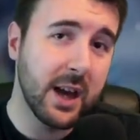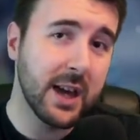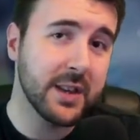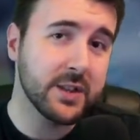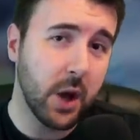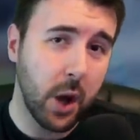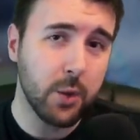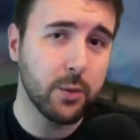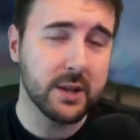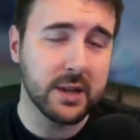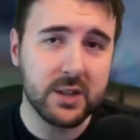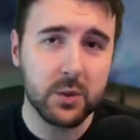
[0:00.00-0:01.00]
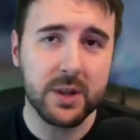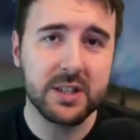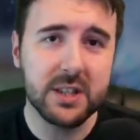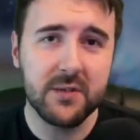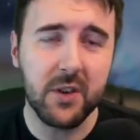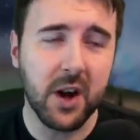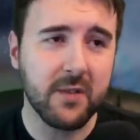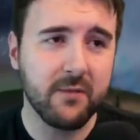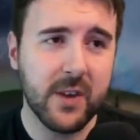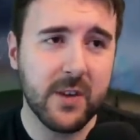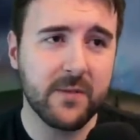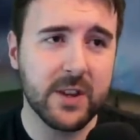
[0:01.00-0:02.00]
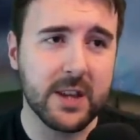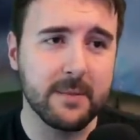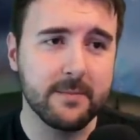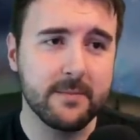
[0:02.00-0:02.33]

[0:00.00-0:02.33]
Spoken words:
is only 2550.